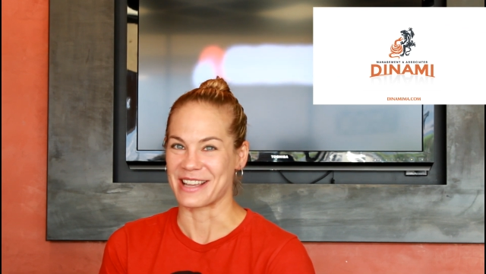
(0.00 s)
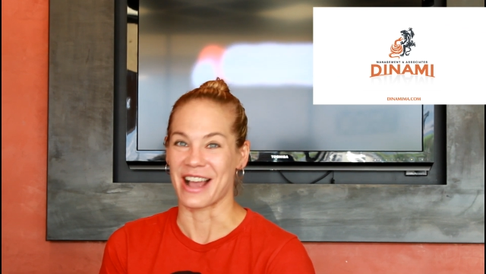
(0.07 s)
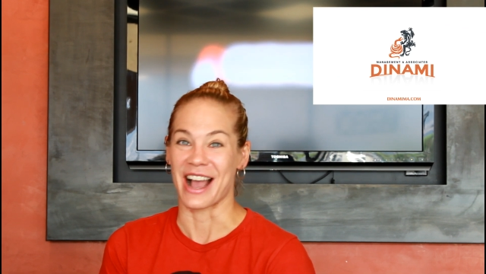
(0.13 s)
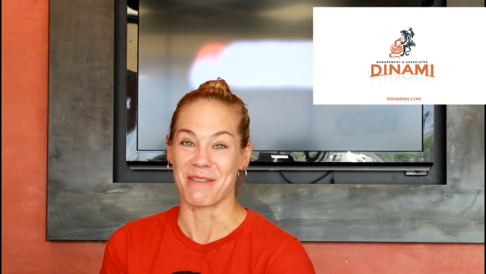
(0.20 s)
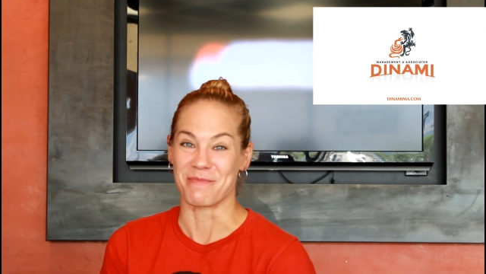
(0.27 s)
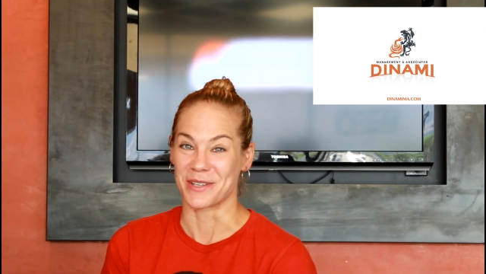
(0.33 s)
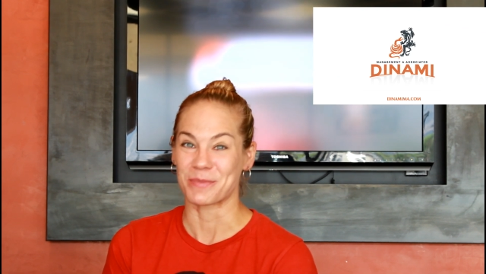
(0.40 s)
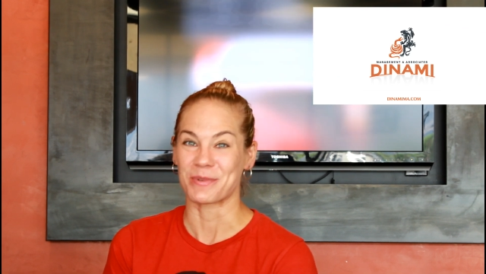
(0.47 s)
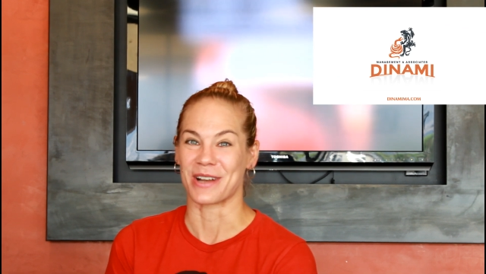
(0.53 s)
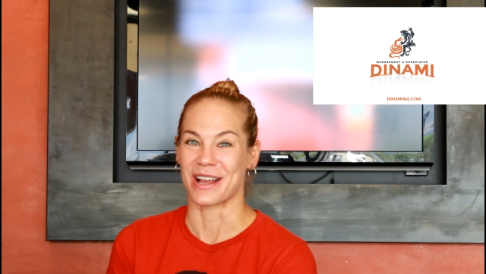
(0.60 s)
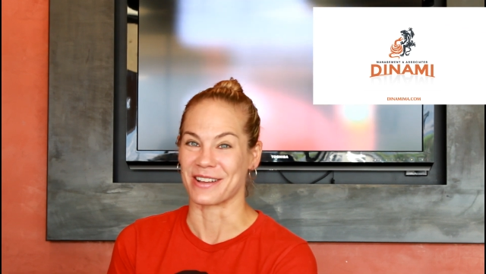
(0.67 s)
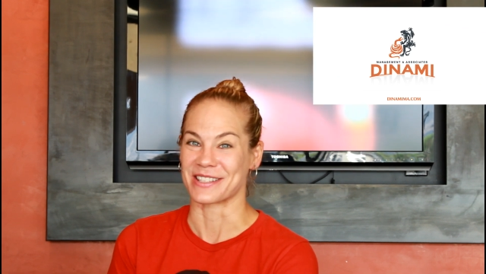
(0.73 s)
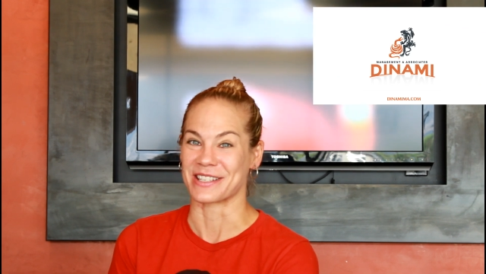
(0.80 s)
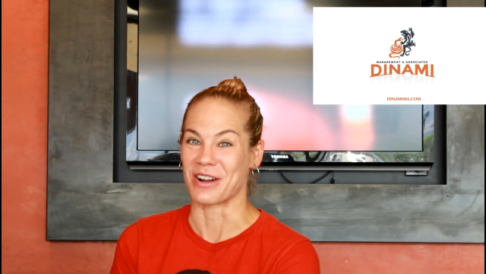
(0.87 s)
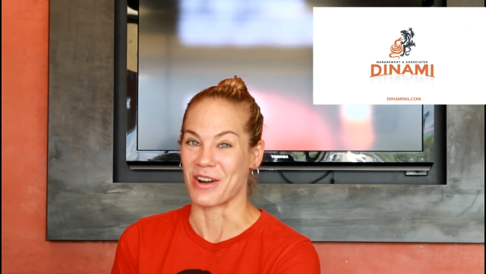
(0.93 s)
I
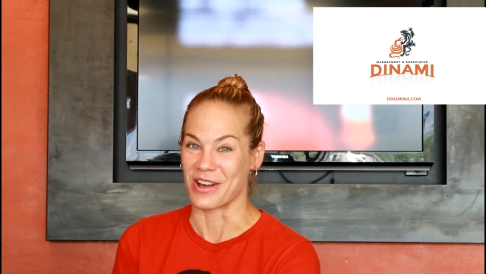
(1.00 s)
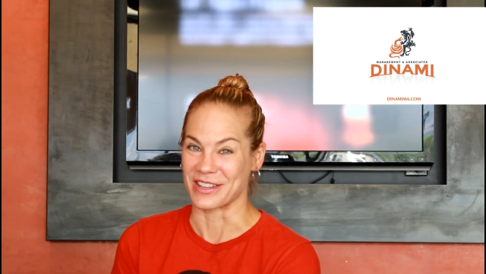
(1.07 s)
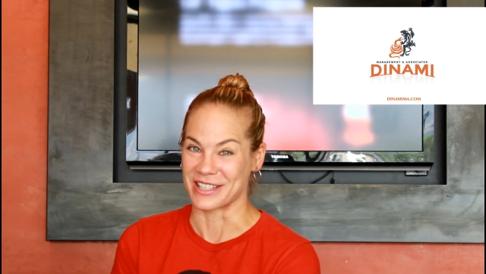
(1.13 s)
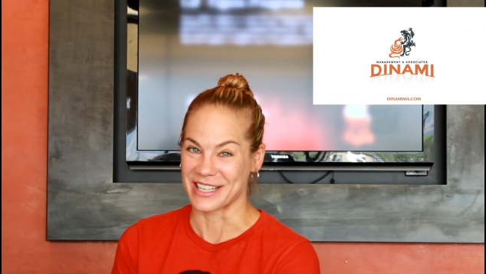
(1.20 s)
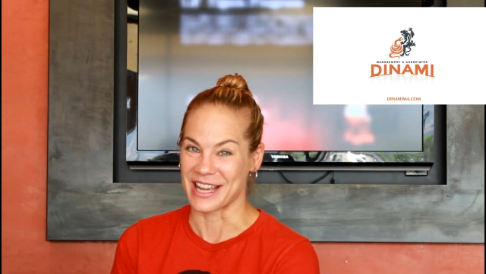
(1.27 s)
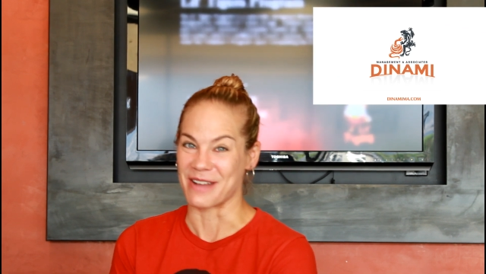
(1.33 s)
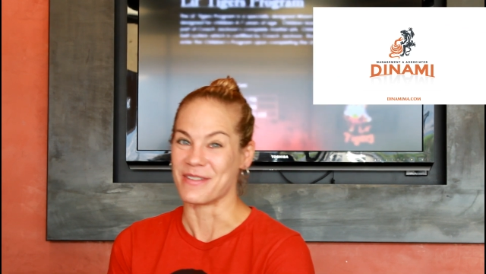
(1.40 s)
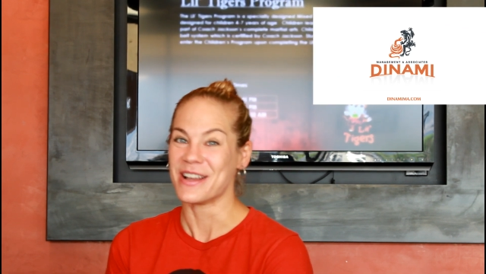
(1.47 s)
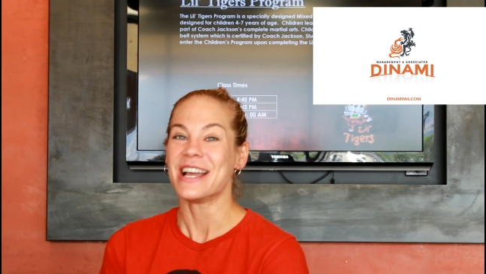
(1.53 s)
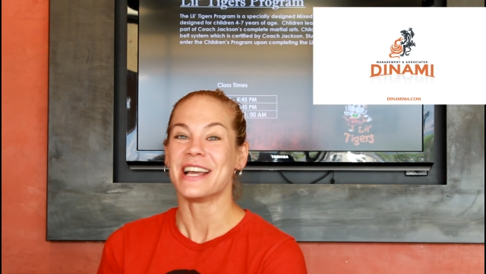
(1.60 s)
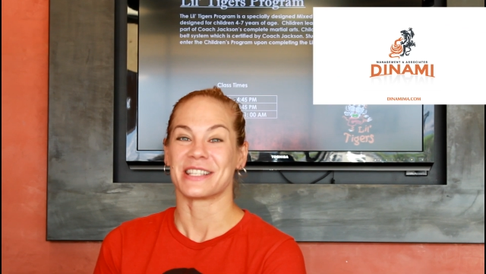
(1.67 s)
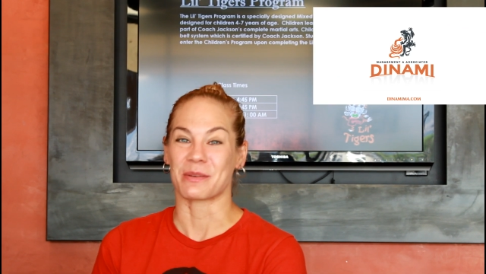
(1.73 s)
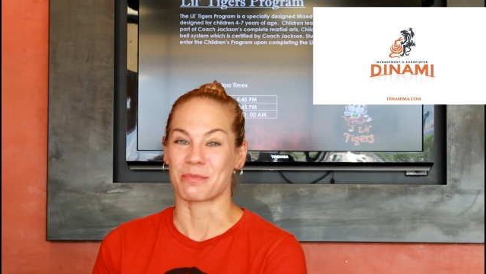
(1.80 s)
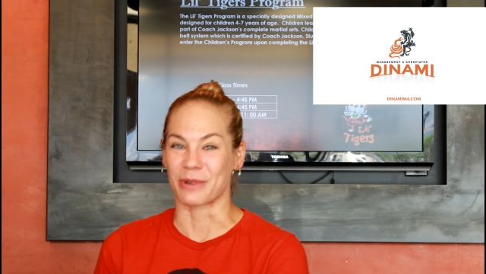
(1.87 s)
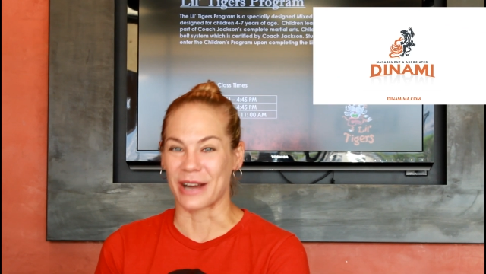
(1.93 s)
mispronounce it all the time.
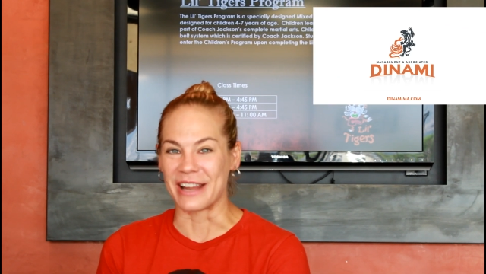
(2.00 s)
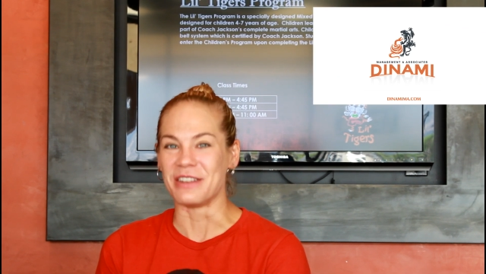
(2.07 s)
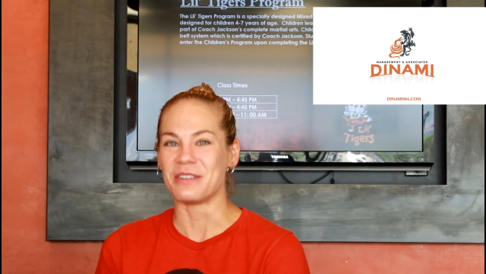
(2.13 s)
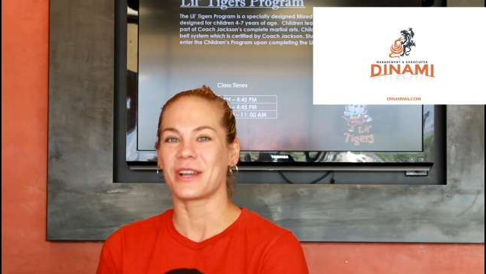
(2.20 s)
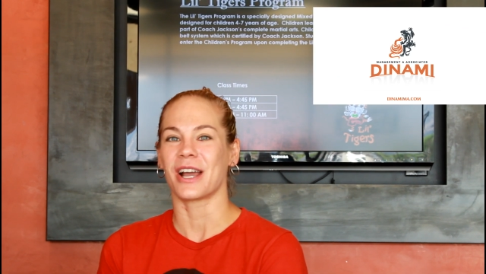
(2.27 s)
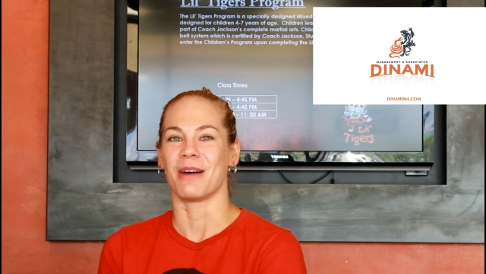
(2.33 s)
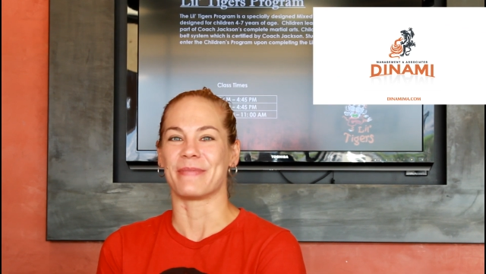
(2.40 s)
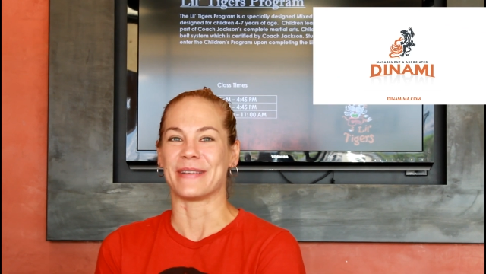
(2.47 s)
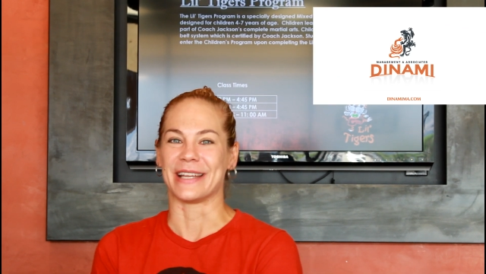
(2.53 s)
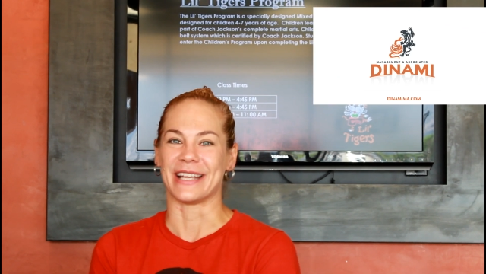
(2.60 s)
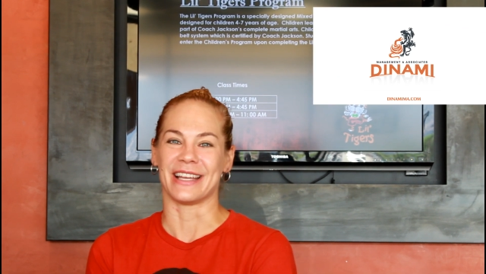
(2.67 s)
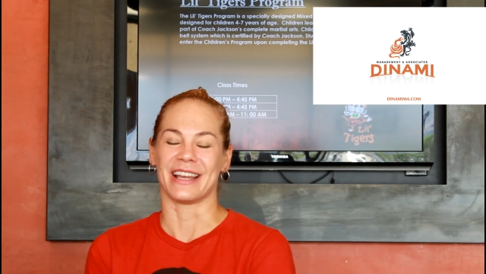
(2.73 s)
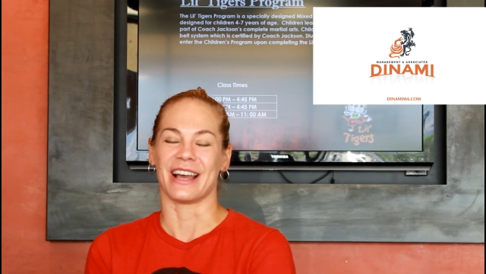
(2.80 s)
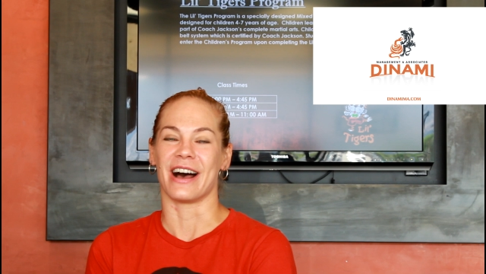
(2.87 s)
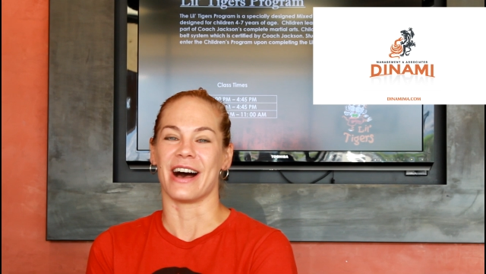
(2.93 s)
It's a brand new
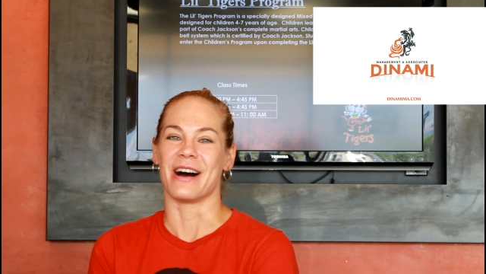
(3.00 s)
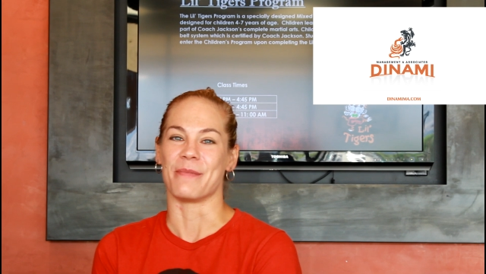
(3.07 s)
company.